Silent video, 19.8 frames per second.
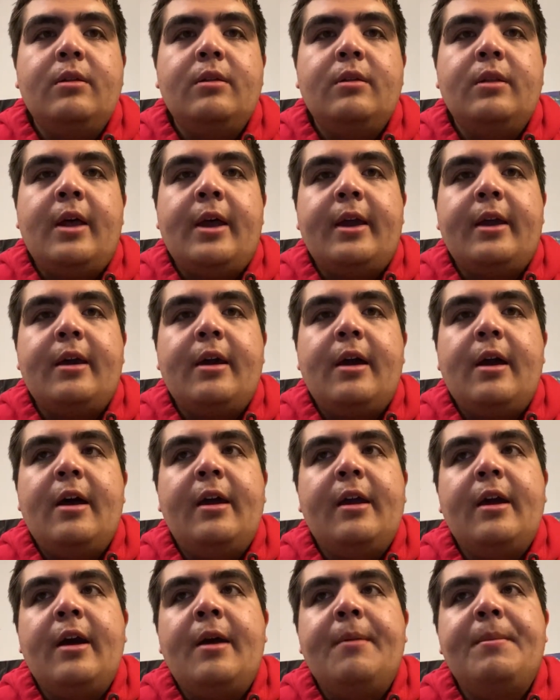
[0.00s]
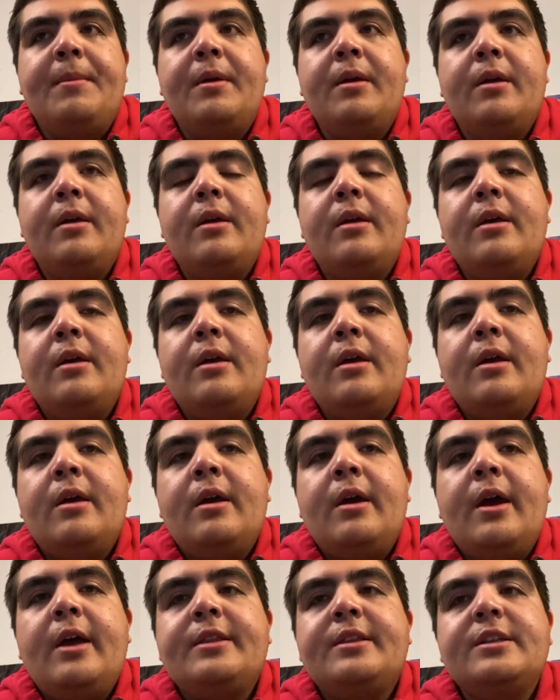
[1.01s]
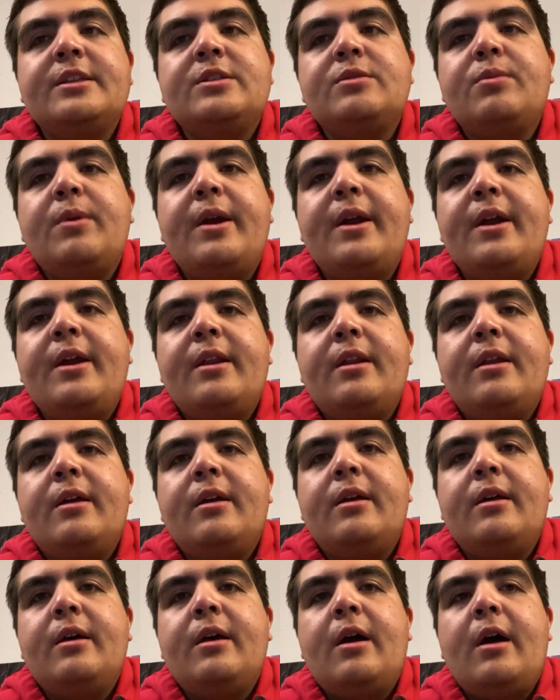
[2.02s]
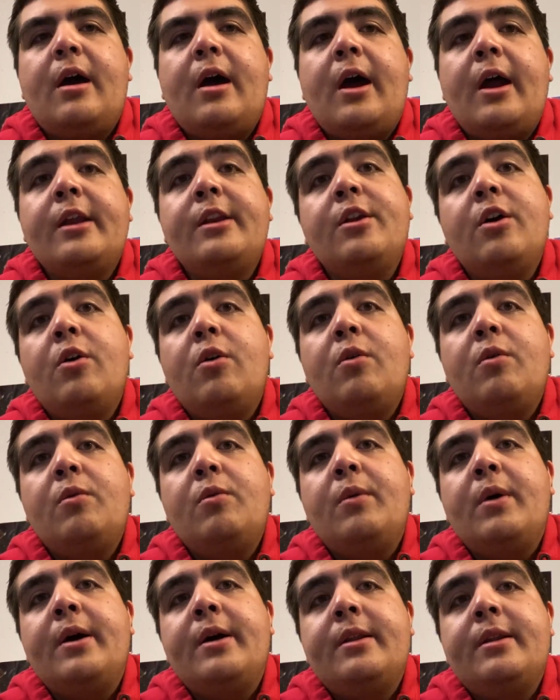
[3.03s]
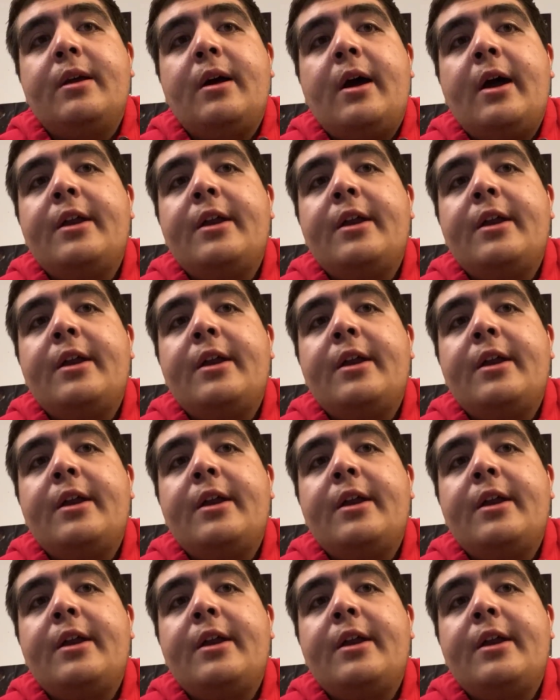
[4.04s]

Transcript: Like I'm at this rate, I know what